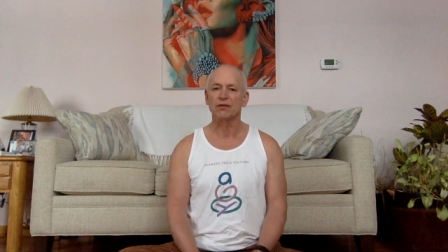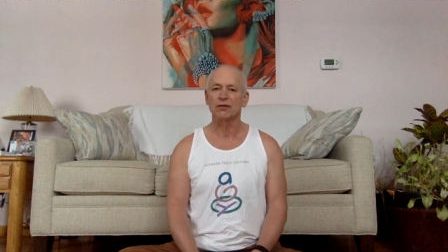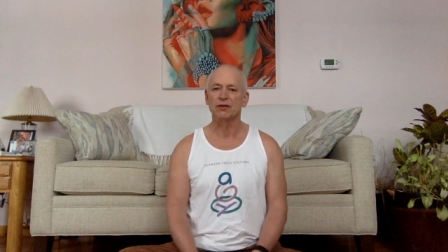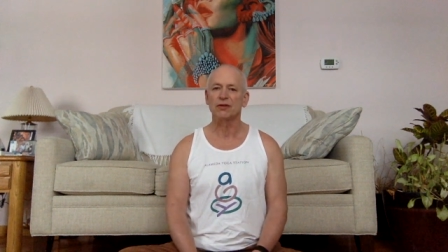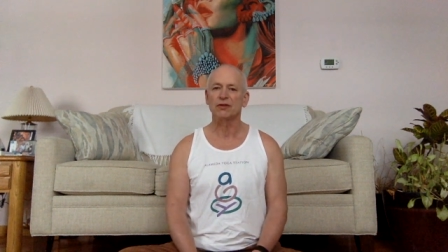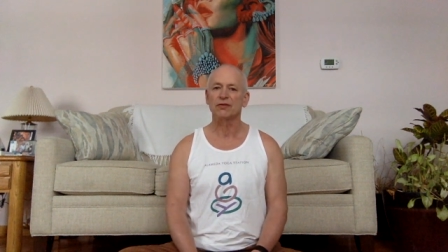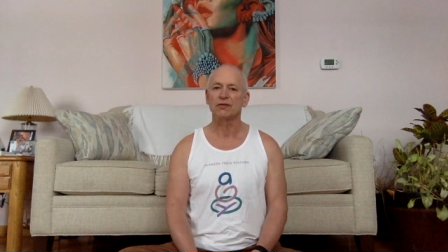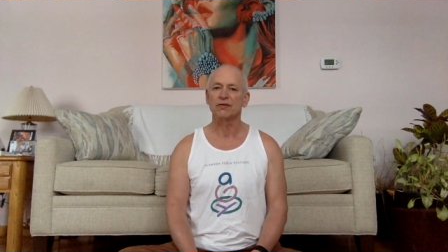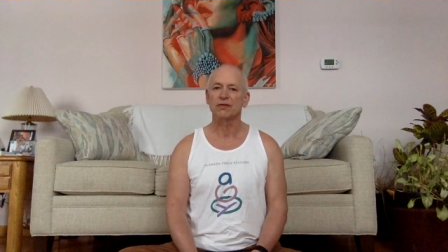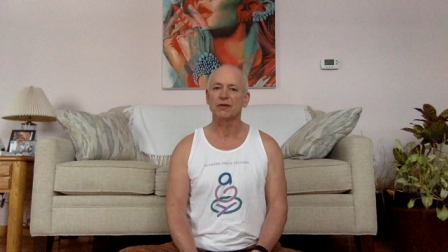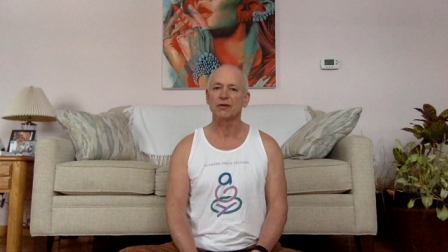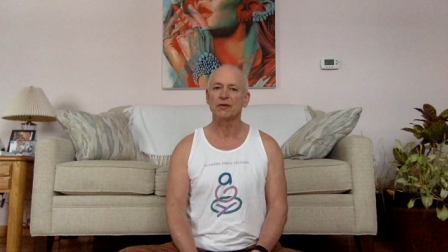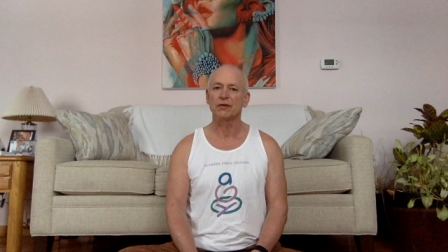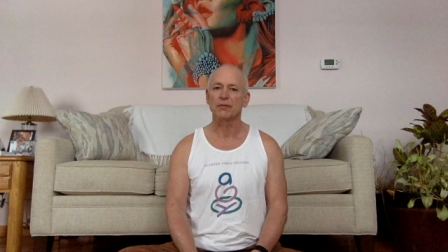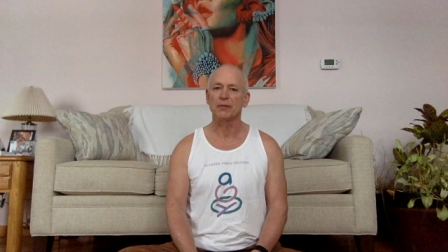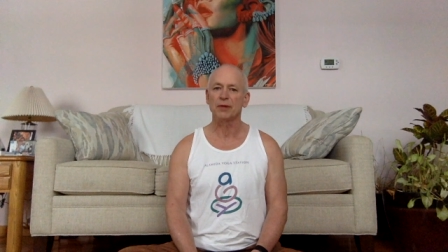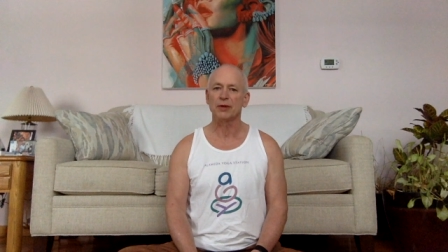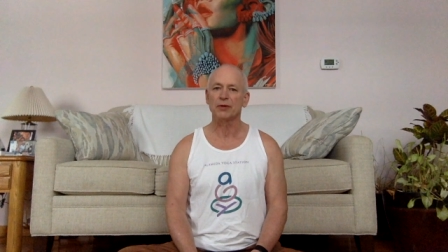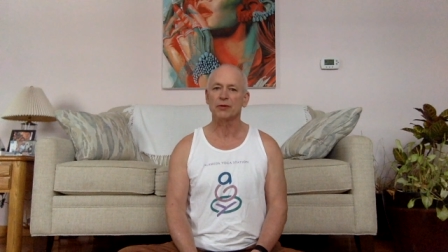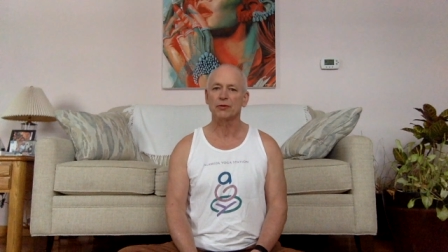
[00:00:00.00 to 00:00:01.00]
this
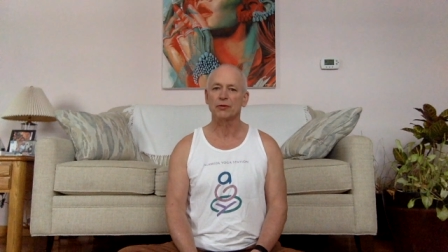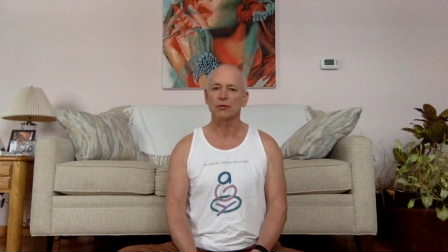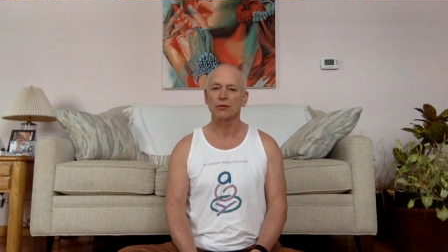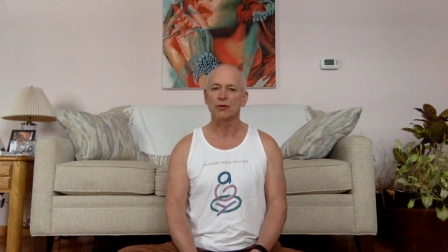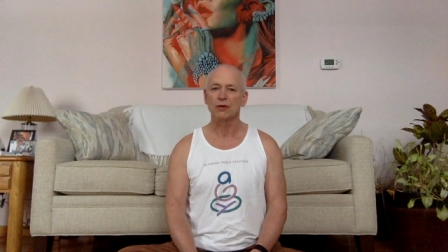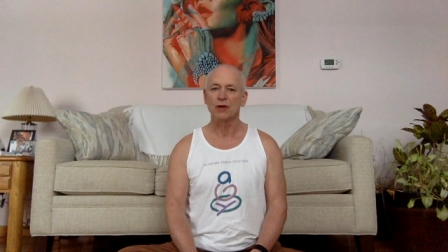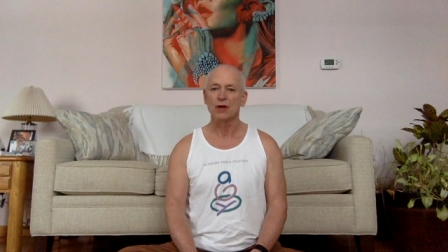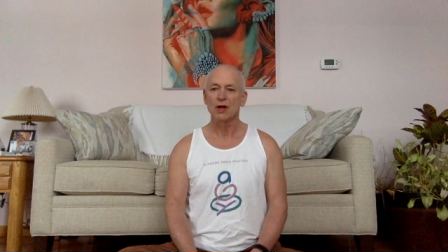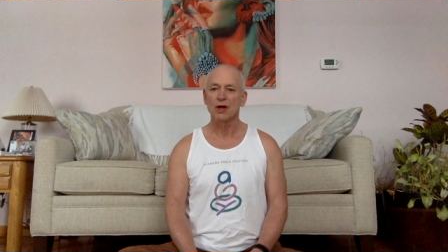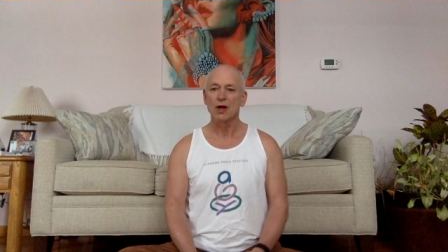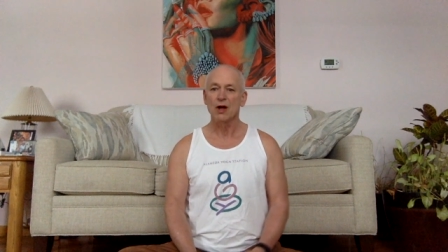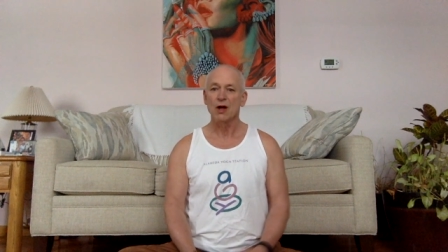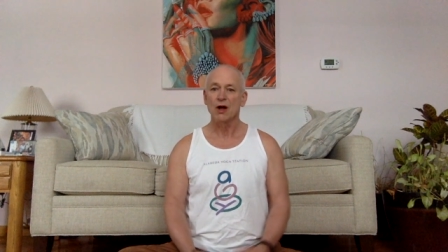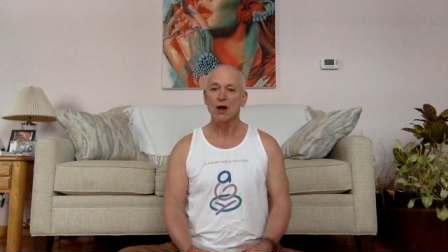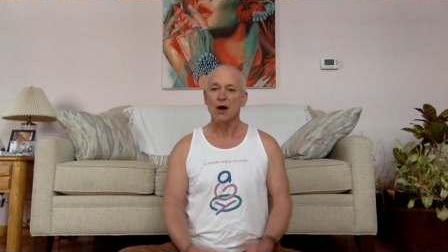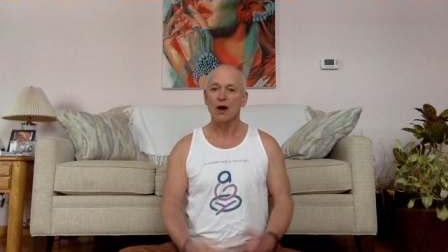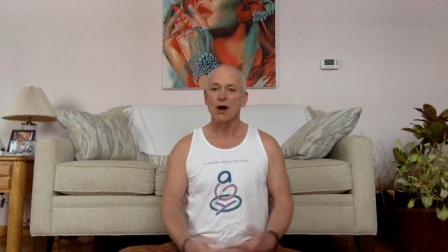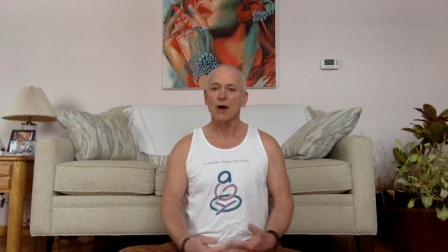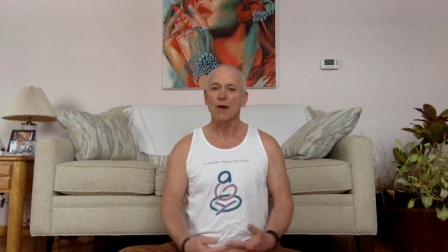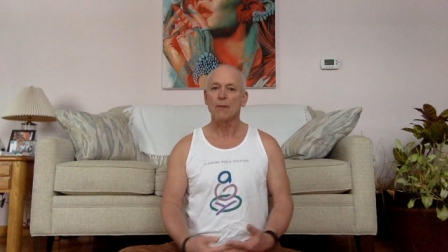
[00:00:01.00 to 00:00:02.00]
fundamental
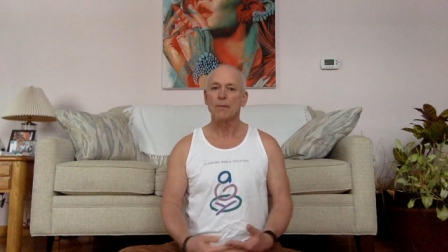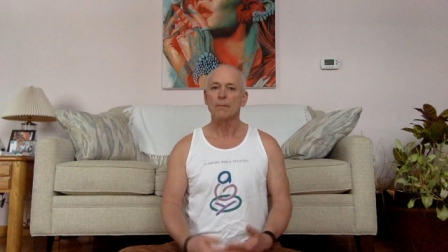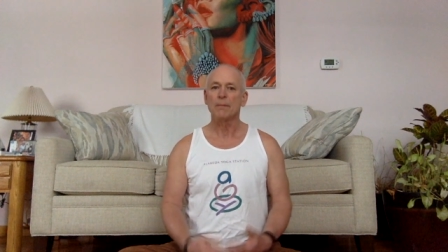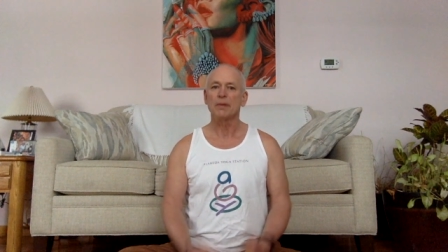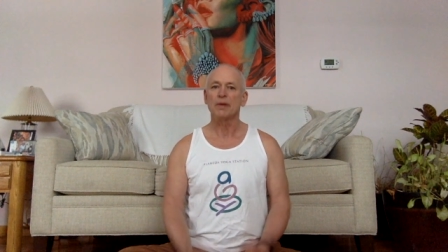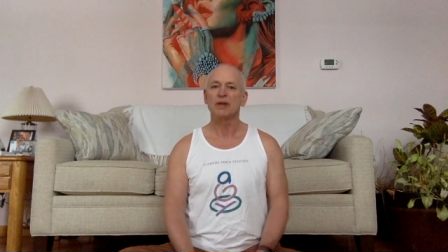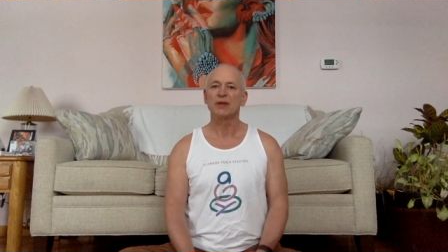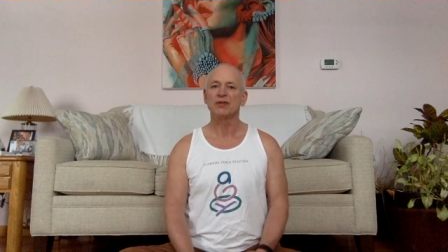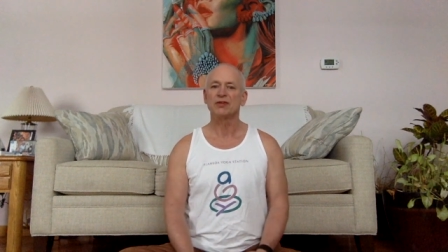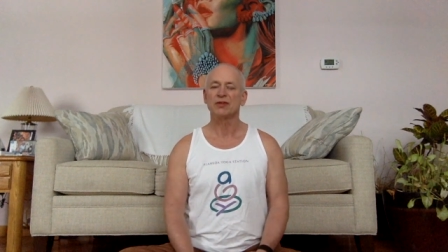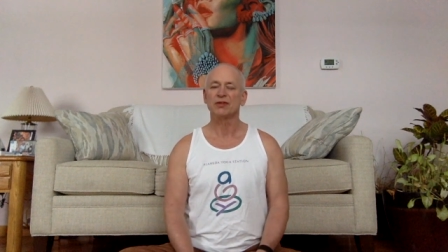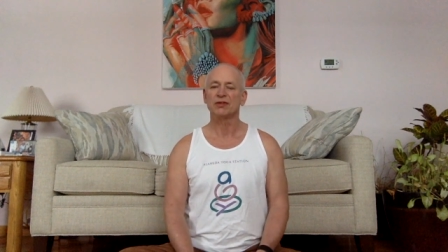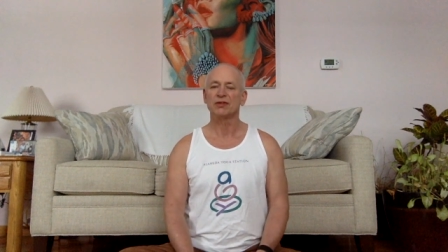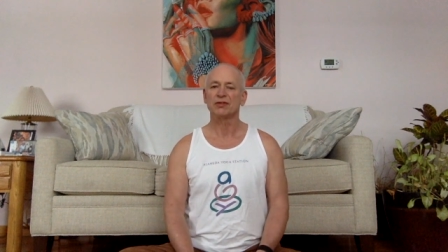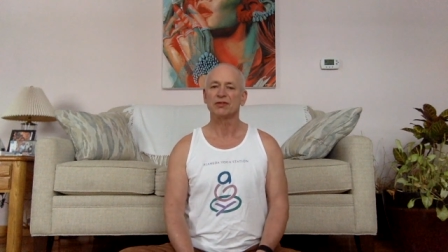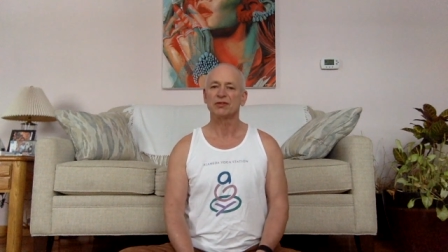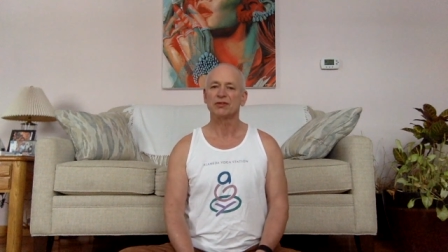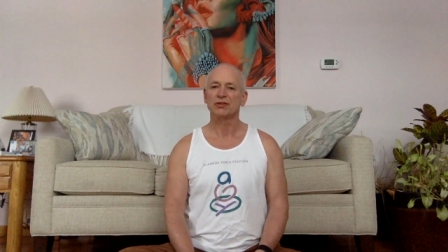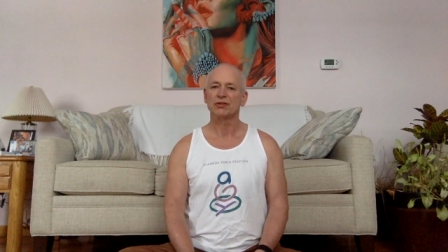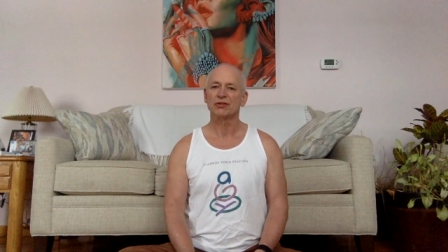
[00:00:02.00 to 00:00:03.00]
basis.